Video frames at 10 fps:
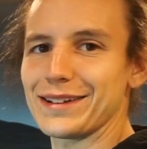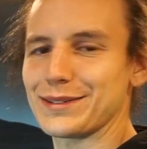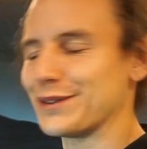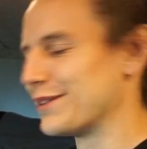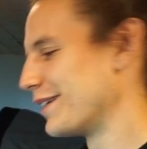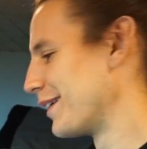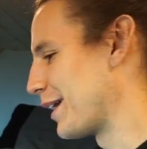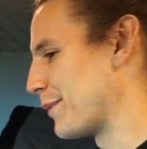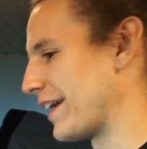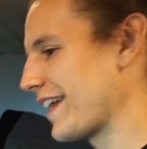So
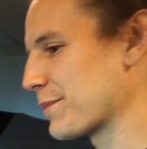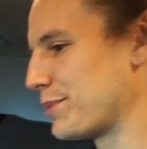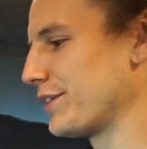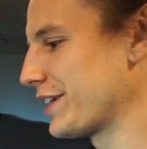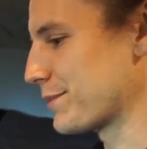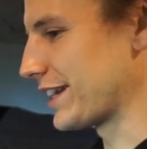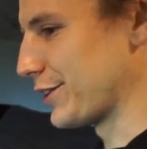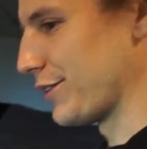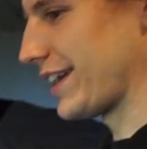um, I like building, but I don't